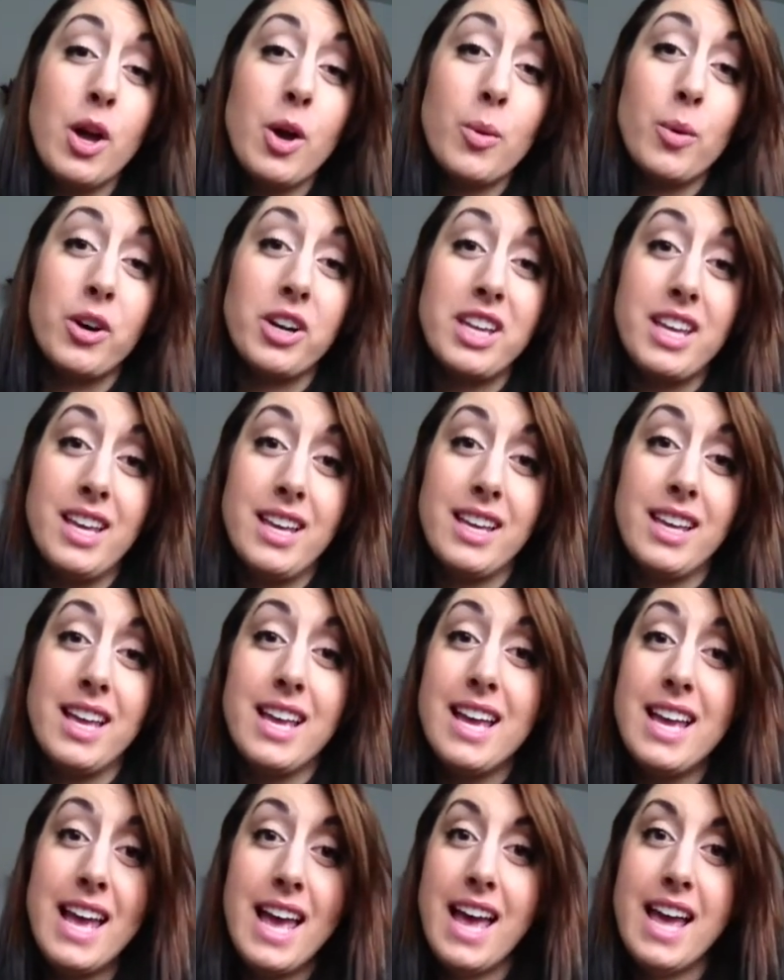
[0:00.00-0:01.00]
working
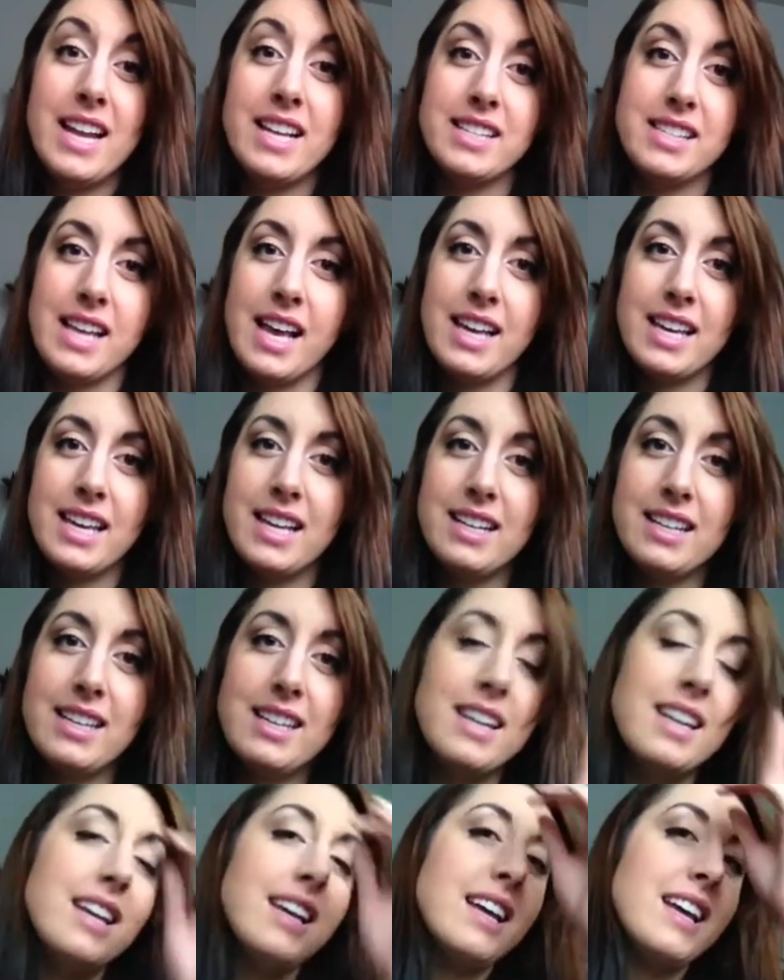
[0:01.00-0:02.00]
any second,
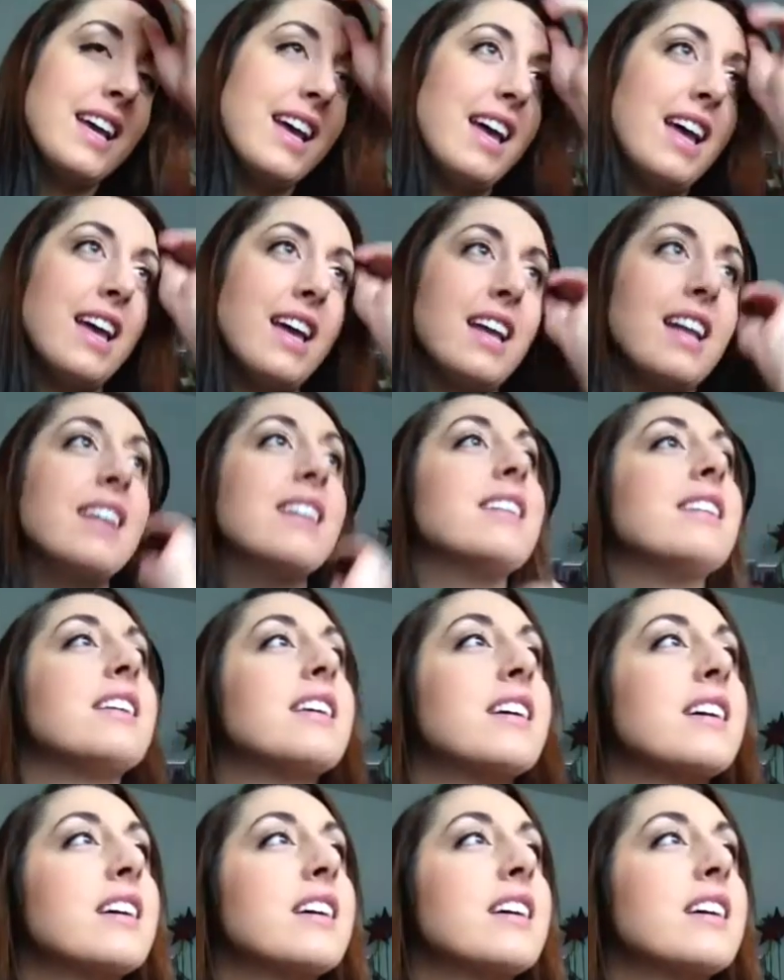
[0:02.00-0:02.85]
and